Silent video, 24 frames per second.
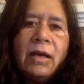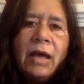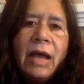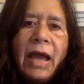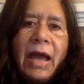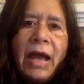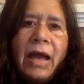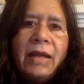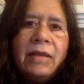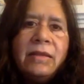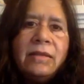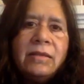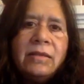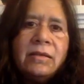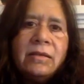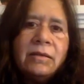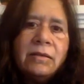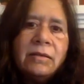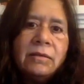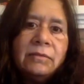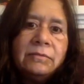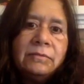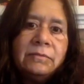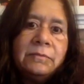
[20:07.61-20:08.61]

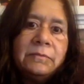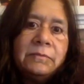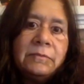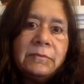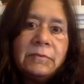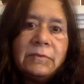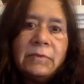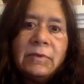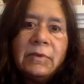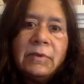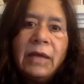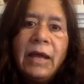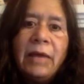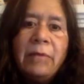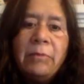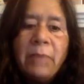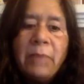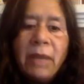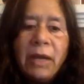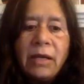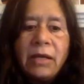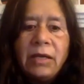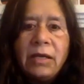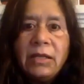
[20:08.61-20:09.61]
and
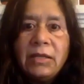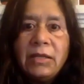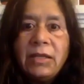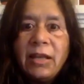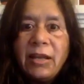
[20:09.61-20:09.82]
marketing.